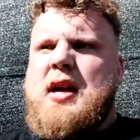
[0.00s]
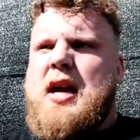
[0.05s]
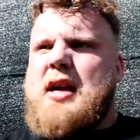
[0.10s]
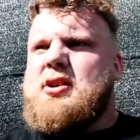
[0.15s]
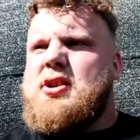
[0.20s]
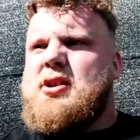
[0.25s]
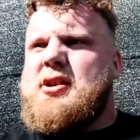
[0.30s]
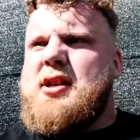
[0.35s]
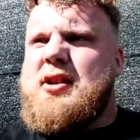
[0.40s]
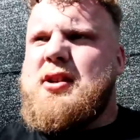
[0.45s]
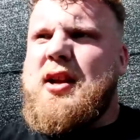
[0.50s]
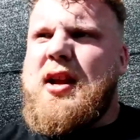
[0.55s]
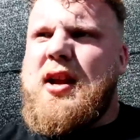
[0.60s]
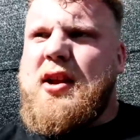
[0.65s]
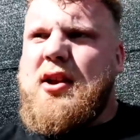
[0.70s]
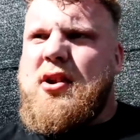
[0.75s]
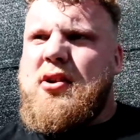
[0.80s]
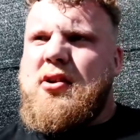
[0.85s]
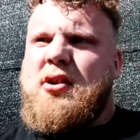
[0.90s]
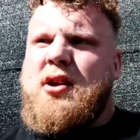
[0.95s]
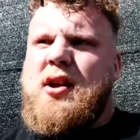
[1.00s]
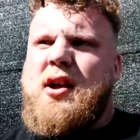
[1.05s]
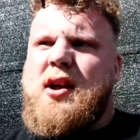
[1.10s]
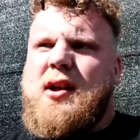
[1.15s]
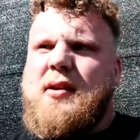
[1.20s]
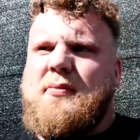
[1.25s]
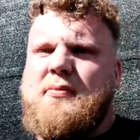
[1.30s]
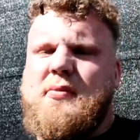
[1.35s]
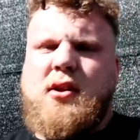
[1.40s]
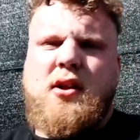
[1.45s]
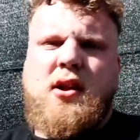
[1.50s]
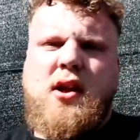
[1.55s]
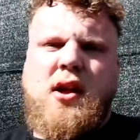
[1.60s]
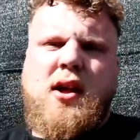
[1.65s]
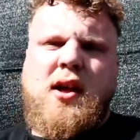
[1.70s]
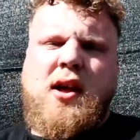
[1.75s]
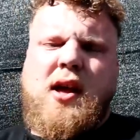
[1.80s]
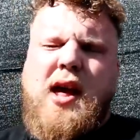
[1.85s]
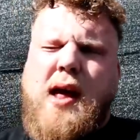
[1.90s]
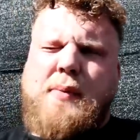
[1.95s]
as you've seen today, you know,
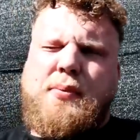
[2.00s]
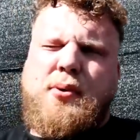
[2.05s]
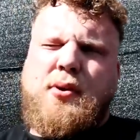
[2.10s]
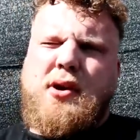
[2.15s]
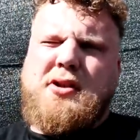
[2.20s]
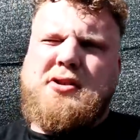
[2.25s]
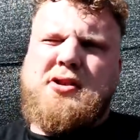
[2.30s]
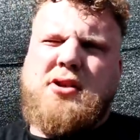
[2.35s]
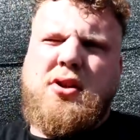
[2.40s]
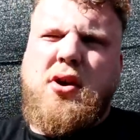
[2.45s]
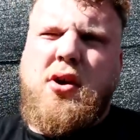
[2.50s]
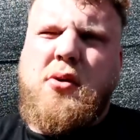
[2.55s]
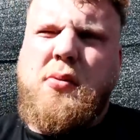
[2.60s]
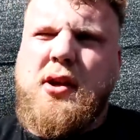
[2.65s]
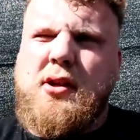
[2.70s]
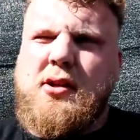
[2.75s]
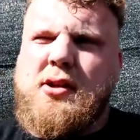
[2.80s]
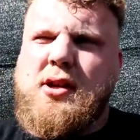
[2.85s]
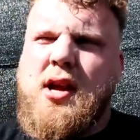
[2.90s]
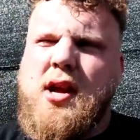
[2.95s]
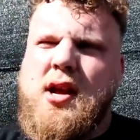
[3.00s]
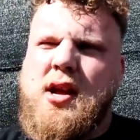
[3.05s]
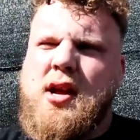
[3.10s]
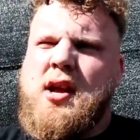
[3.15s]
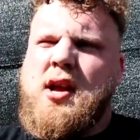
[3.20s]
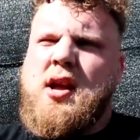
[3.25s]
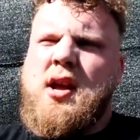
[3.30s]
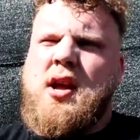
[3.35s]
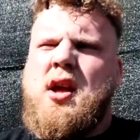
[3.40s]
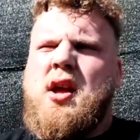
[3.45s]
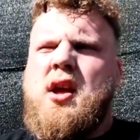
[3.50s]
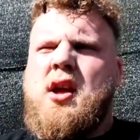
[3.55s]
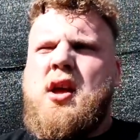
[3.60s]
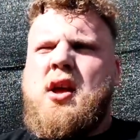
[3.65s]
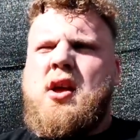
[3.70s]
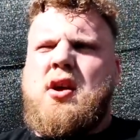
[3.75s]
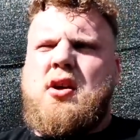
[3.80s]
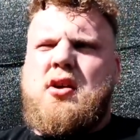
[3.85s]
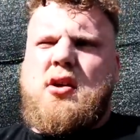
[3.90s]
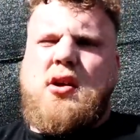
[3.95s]
I put a suit on which
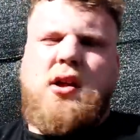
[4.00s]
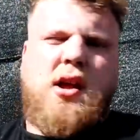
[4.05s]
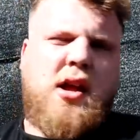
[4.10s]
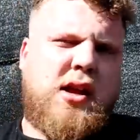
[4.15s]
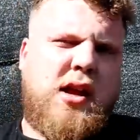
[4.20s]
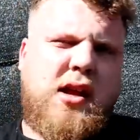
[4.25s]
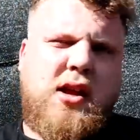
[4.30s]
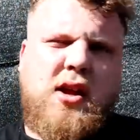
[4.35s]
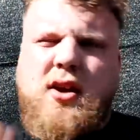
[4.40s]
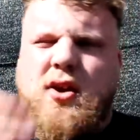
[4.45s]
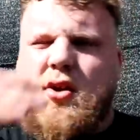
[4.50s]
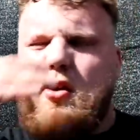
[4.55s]
a year